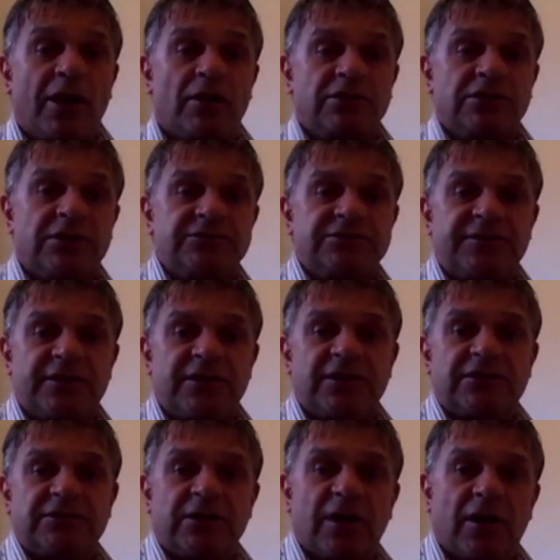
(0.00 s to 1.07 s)
well, and
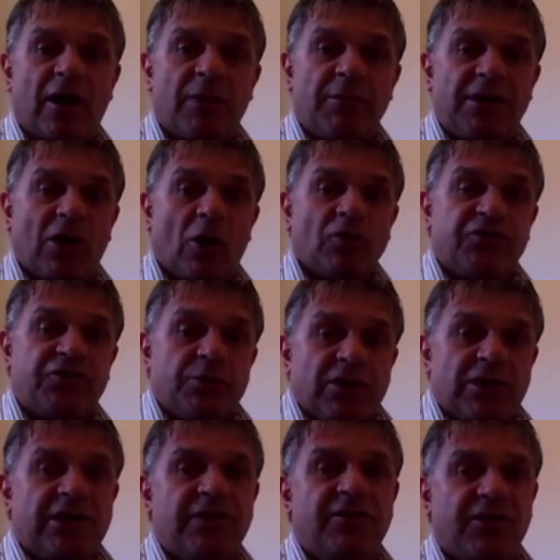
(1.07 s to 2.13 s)
I mean,
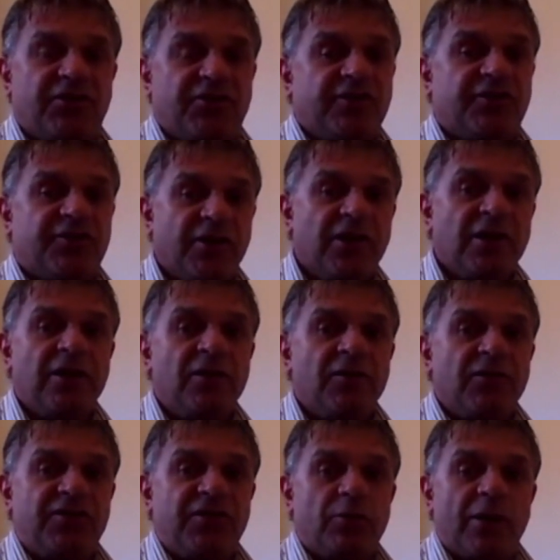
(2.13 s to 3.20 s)
ultimately, this is
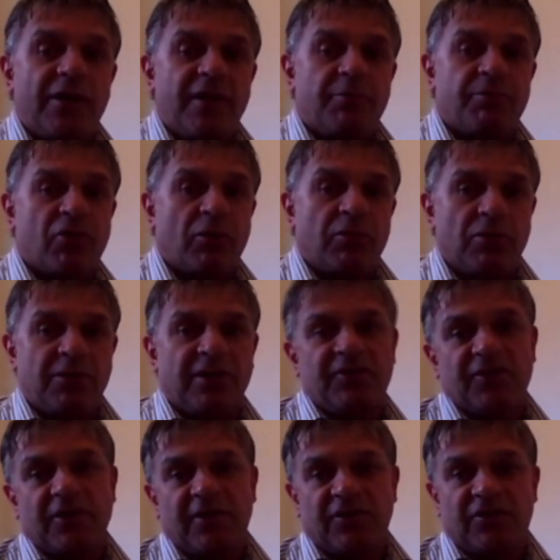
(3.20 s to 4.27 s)
where their problem
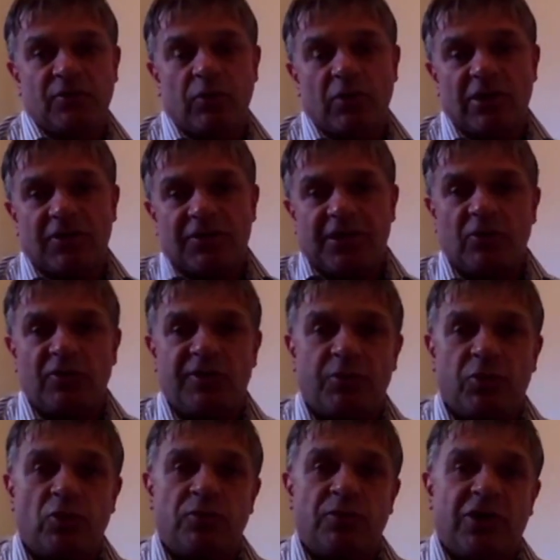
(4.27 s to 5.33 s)
is, and this is why I think it was
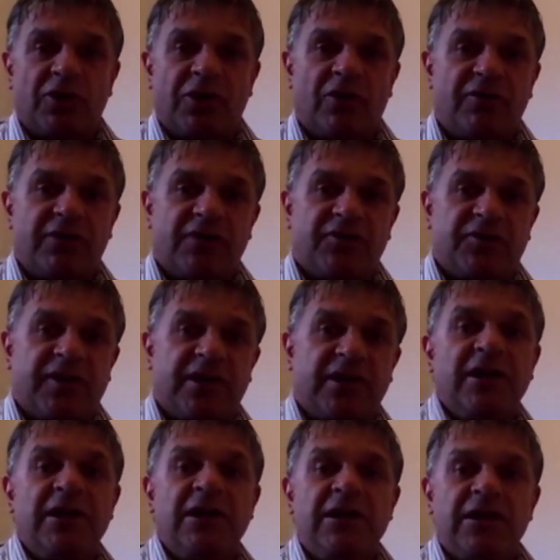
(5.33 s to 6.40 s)
important we got it over
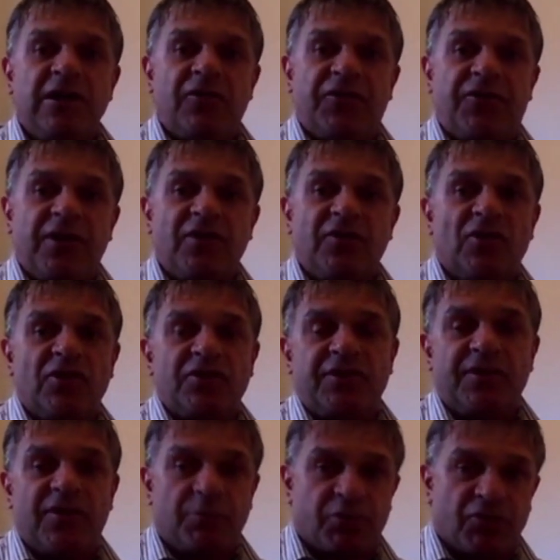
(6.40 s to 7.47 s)
yesterday. If things
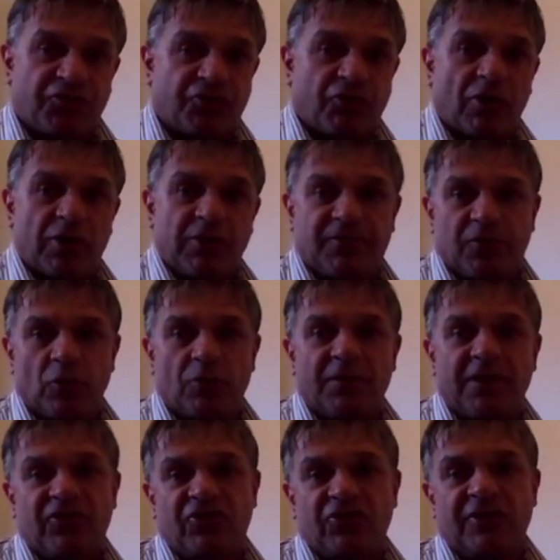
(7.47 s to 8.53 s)
aren't in the prescribed
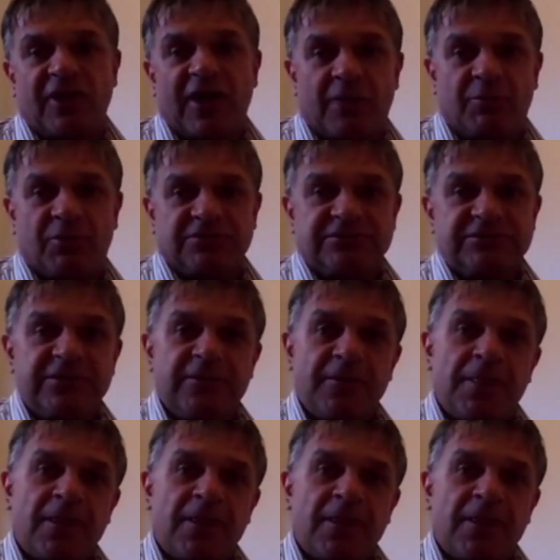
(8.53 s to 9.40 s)
form, they shouldn't happen,